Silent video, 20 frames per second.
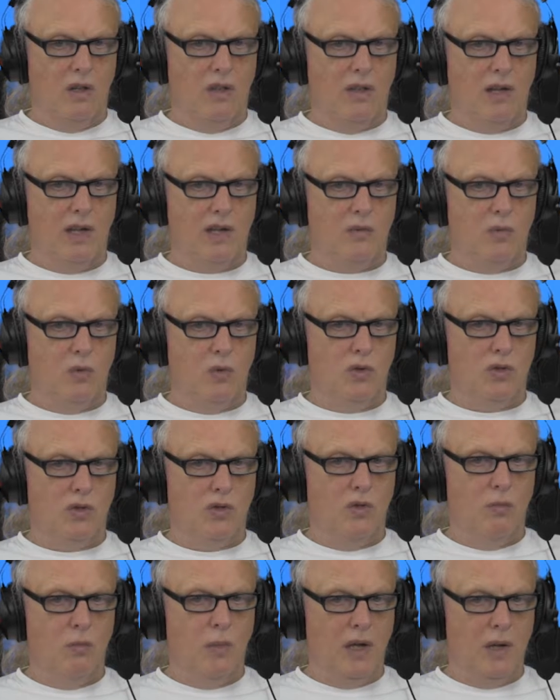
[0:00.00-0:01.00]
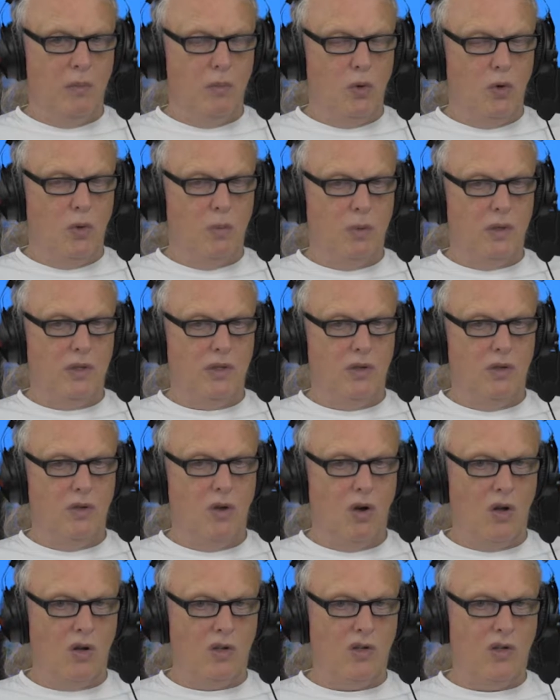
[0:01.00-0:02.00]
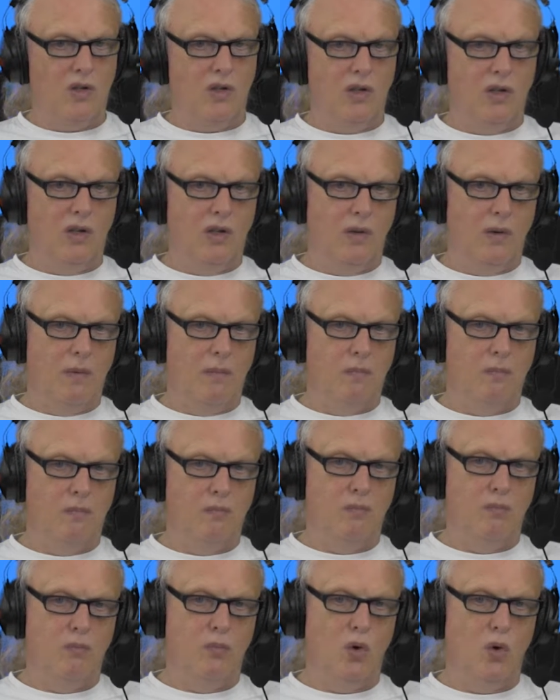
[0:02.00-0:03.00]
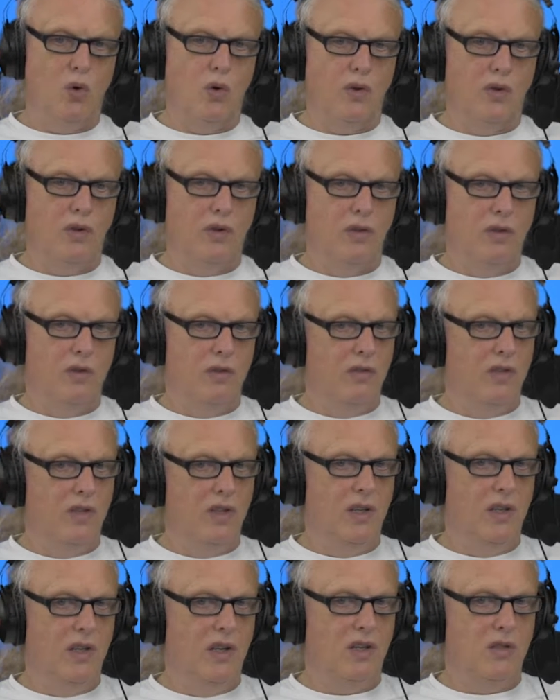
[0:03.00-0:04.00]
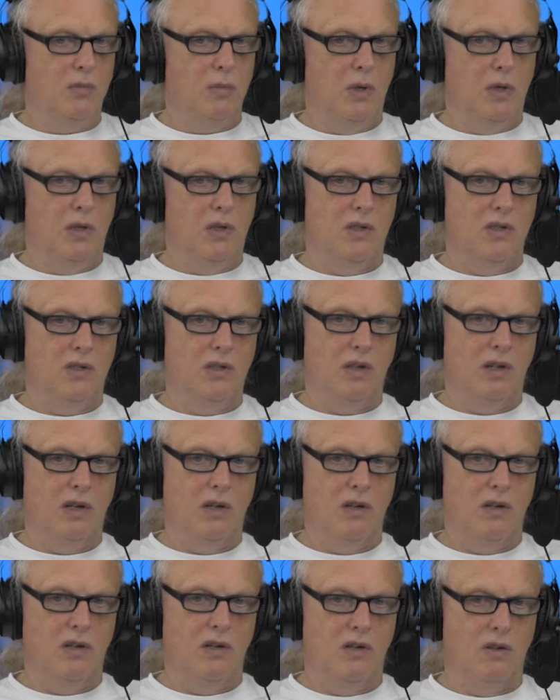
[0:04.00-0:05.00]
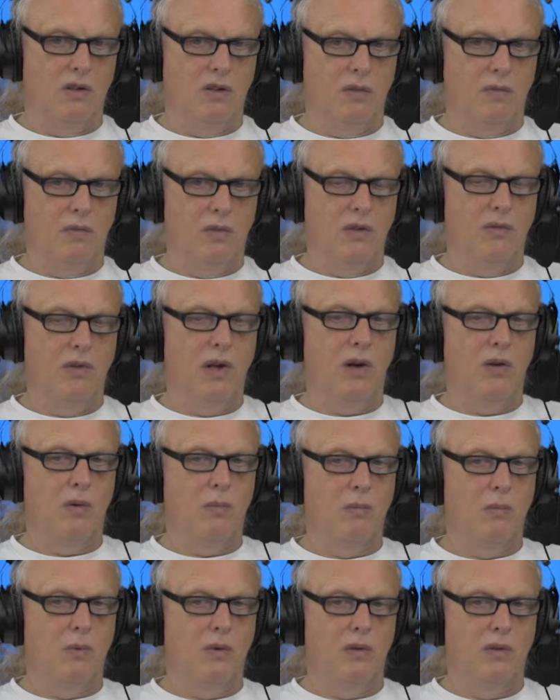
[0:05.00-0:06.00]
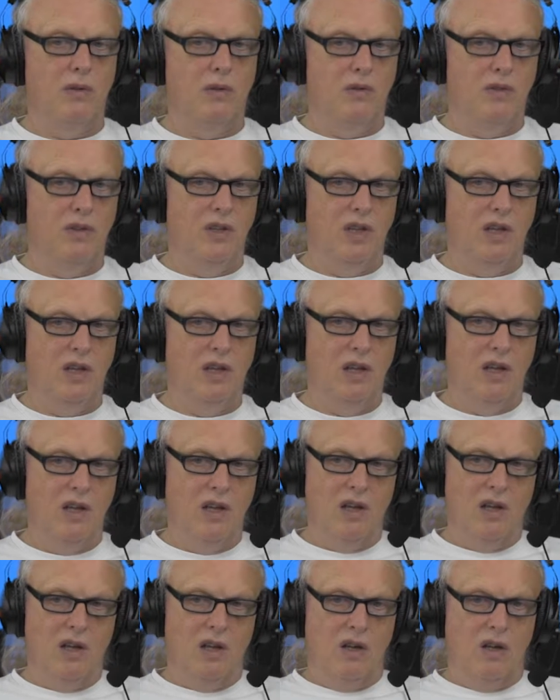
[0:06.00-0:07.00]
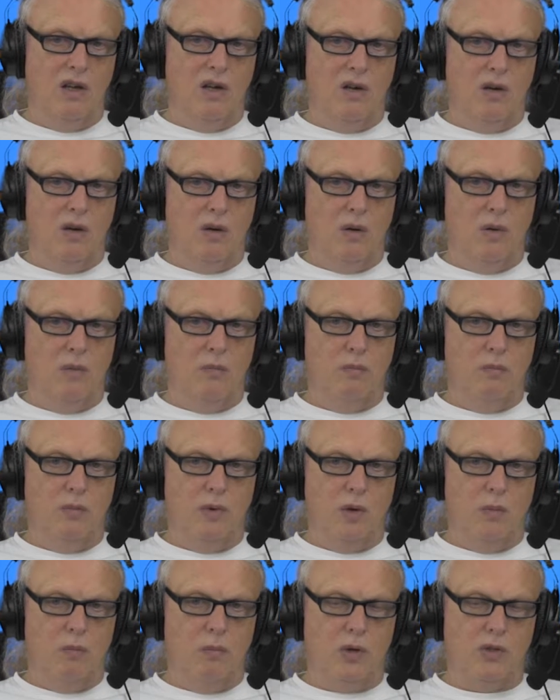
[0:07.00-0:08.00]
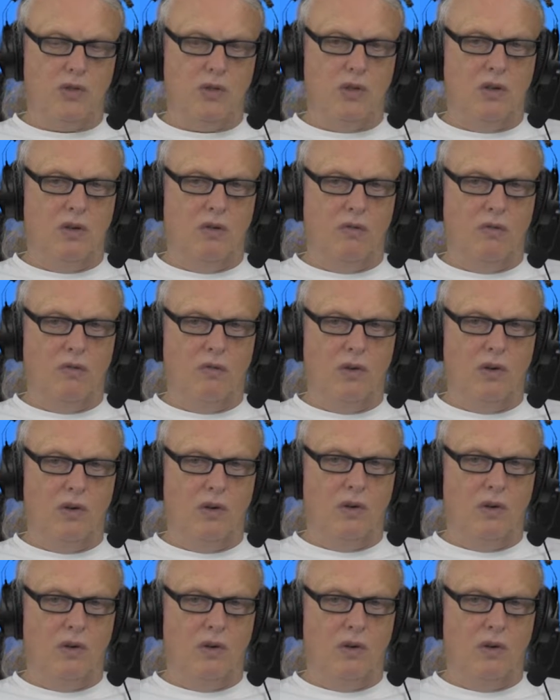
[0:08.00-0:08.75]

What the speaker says: That was the main purpose, not broaden the experience and develop the positive